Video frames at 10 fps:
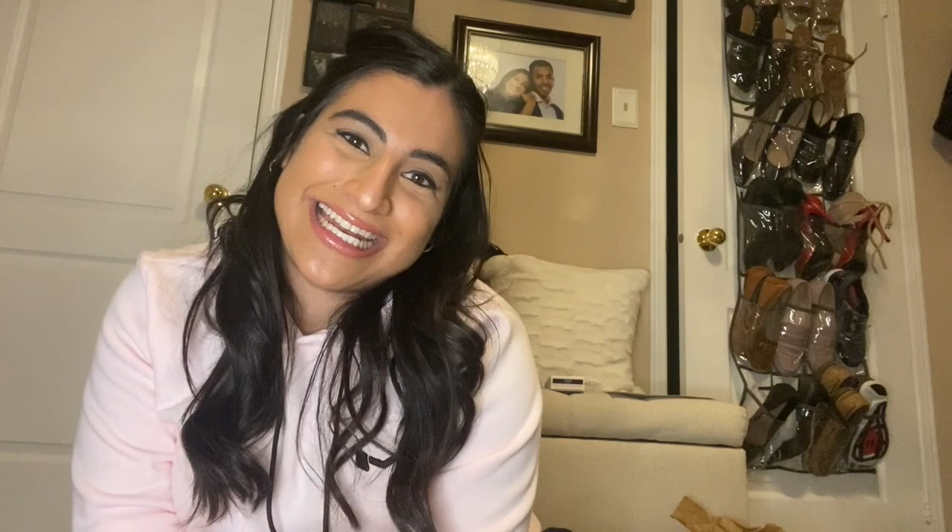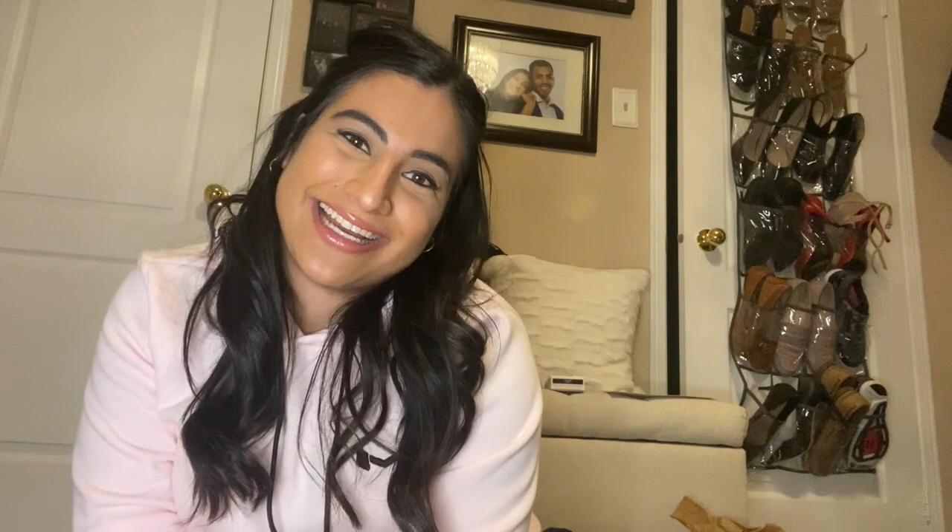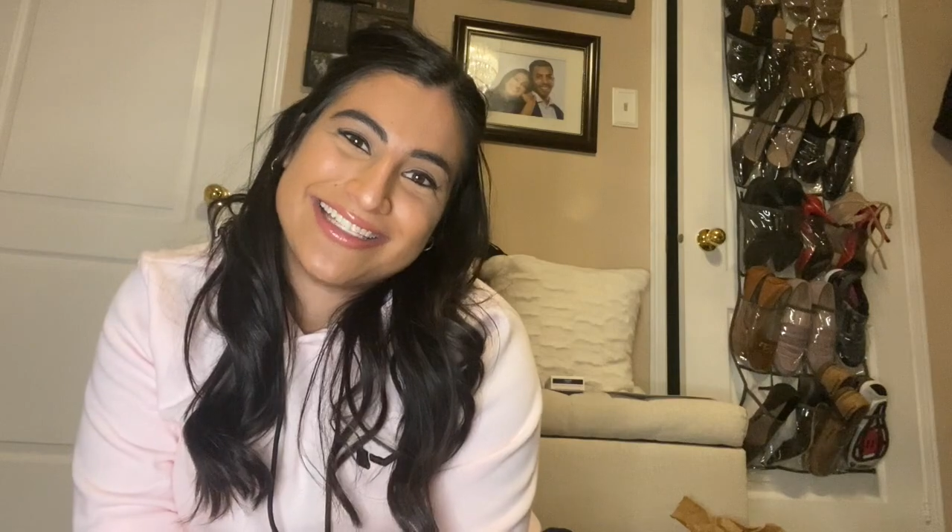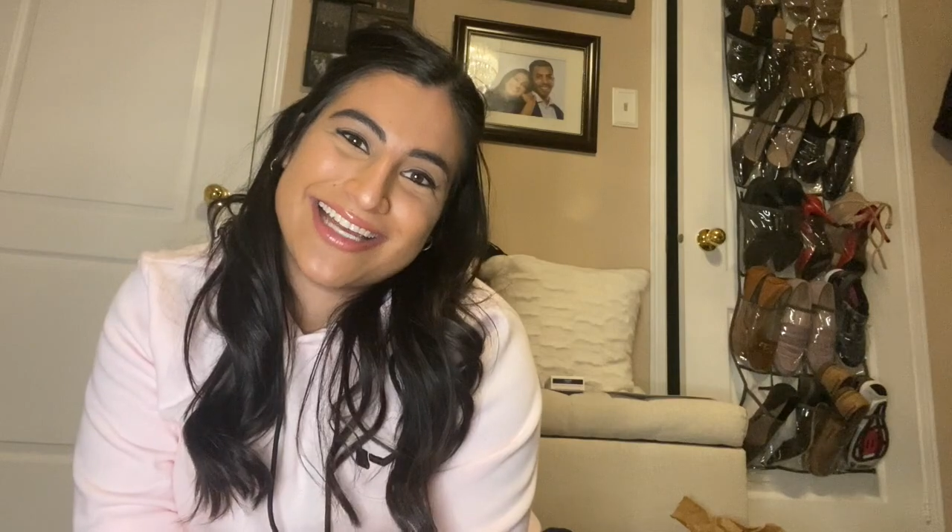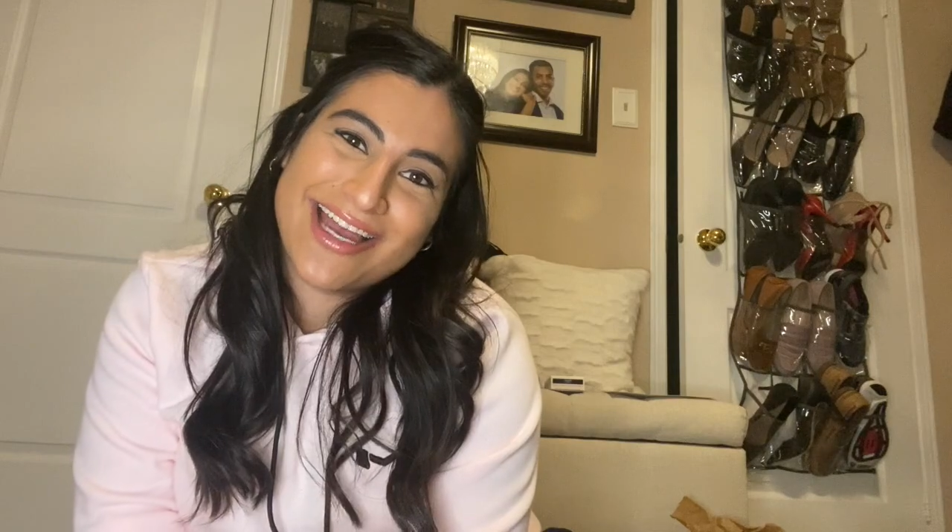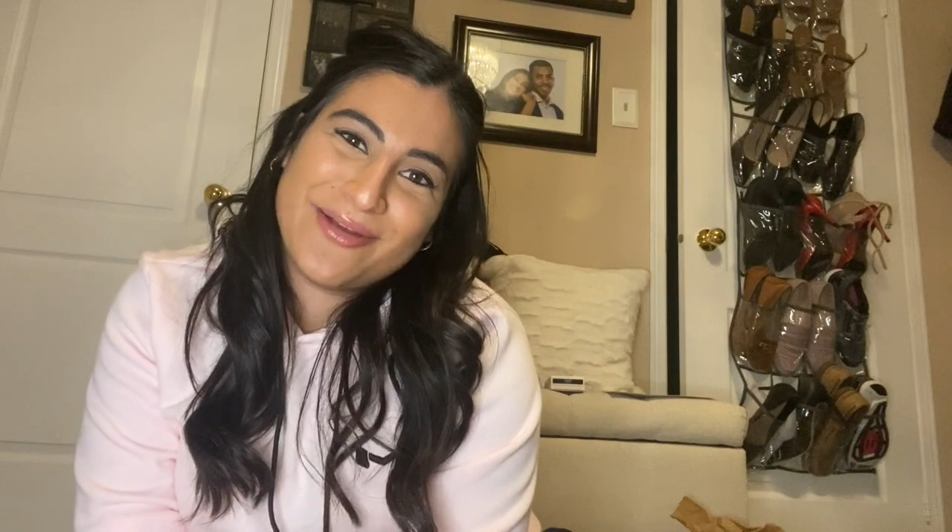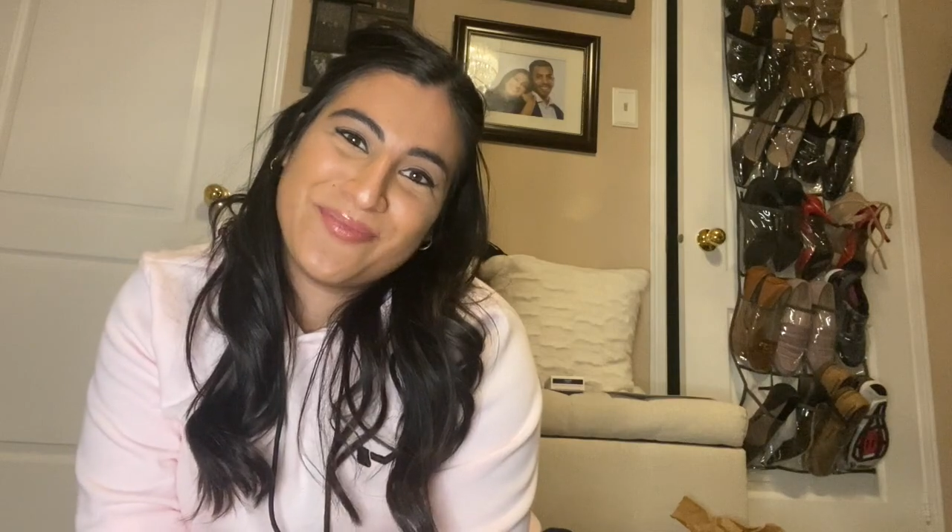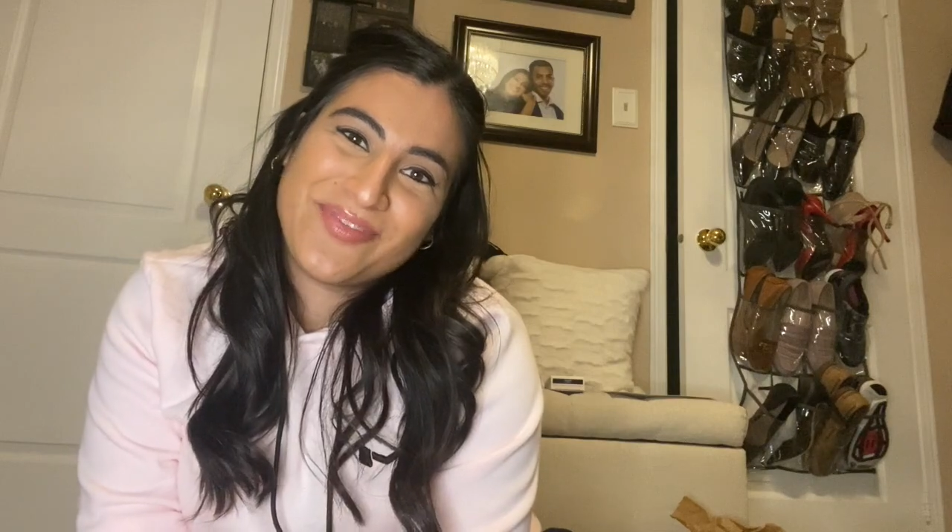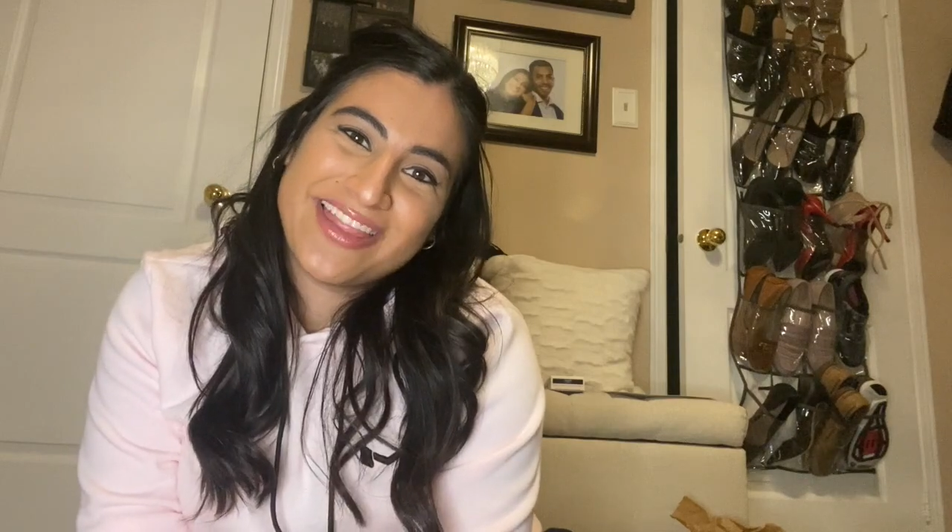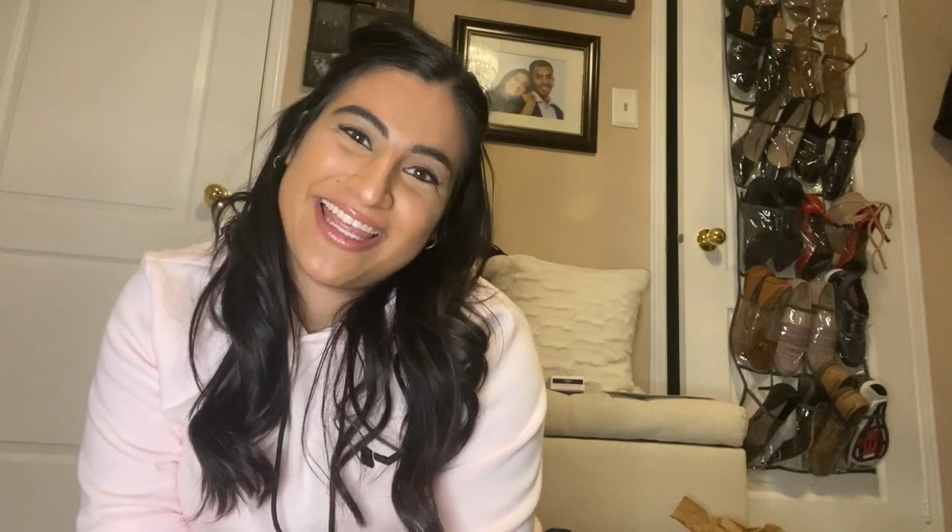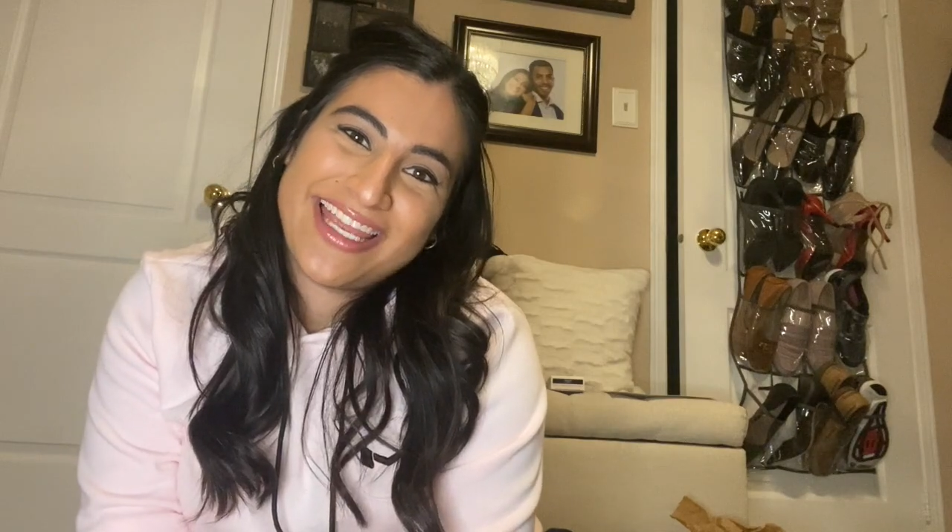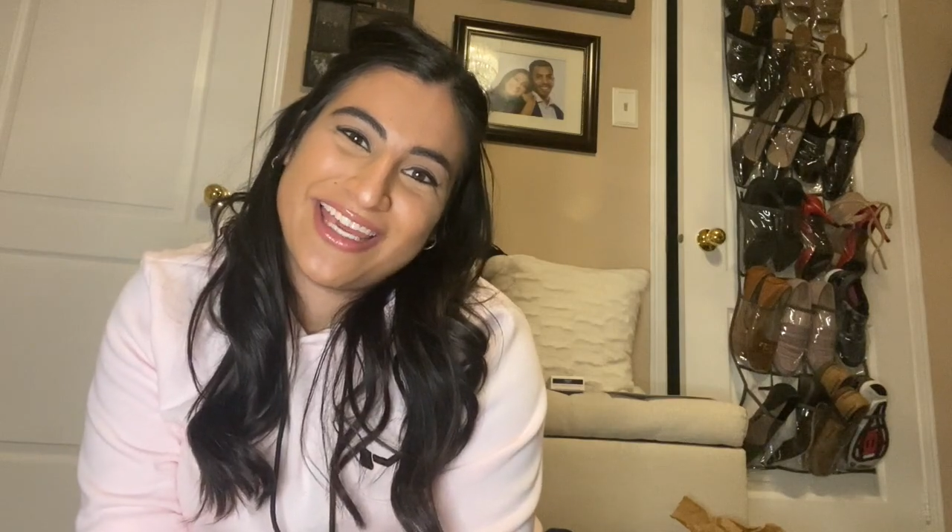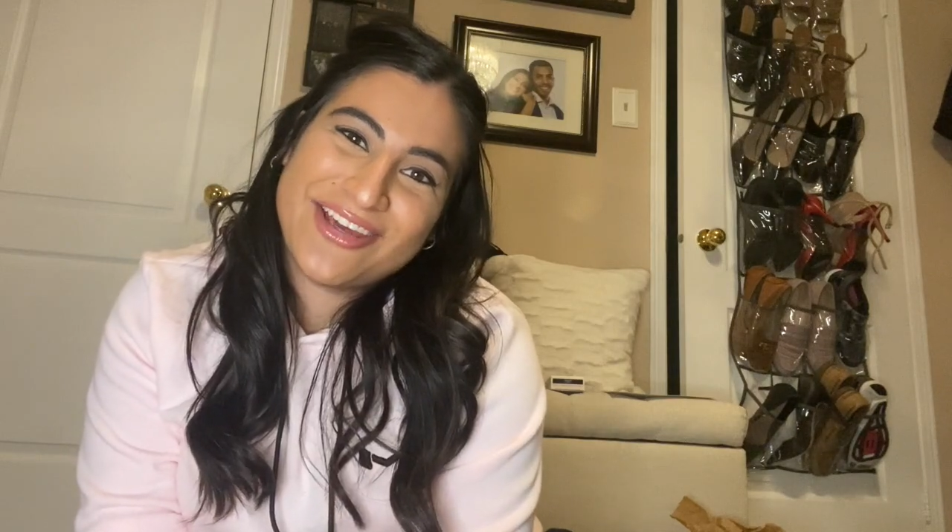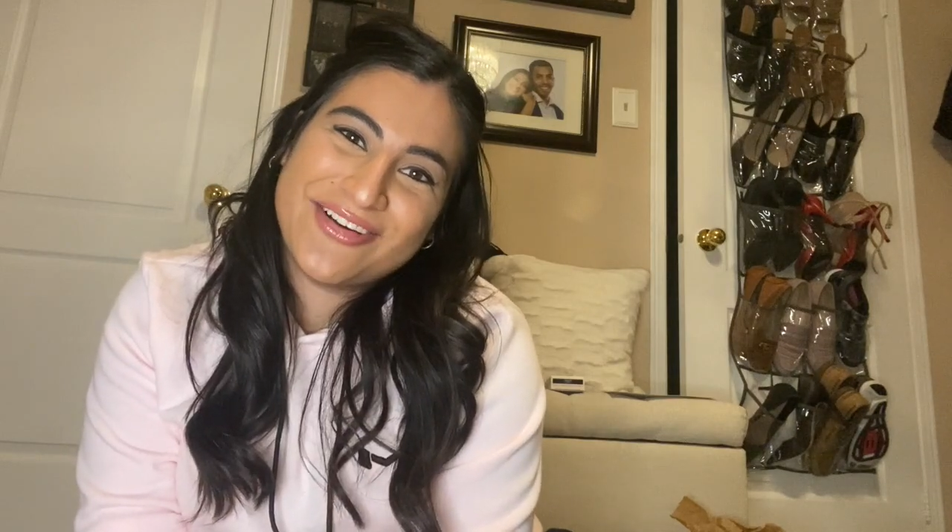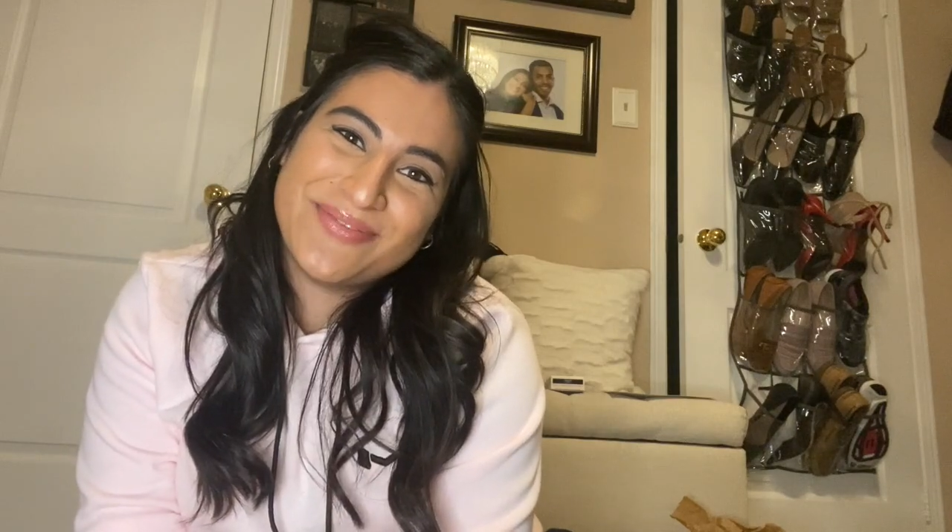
next time. Thank you.